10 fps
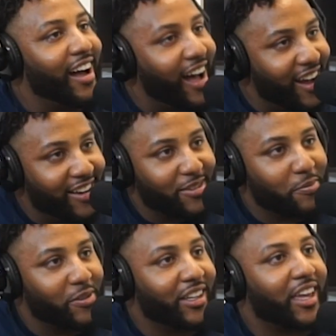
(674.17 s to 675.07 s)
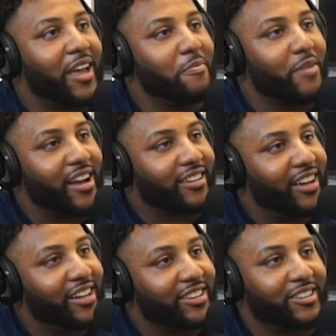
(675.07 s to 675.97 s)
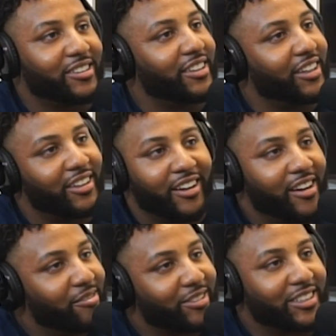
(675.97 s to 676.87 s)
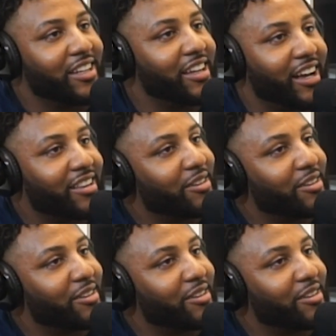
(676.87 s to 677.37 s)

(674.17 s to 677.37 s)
high on him when he came back last year. They were saying they got